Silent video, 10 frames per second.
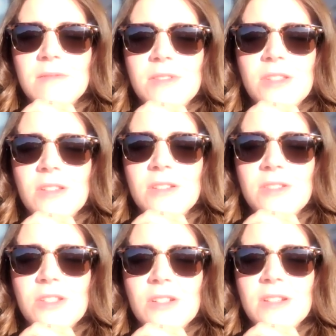sun
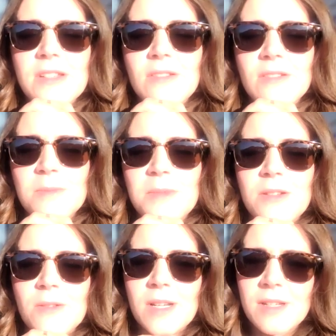shining on me
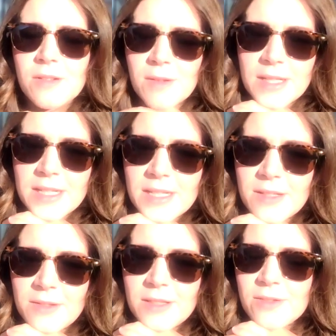right here, right now,
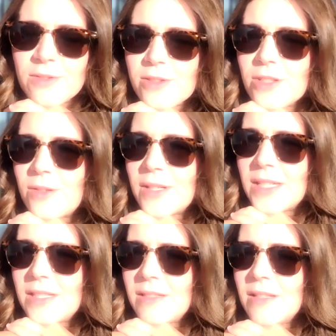and also
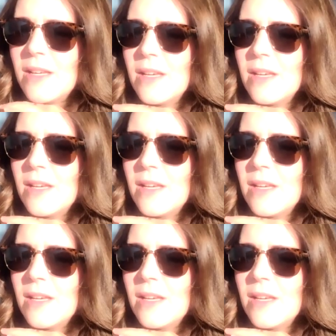in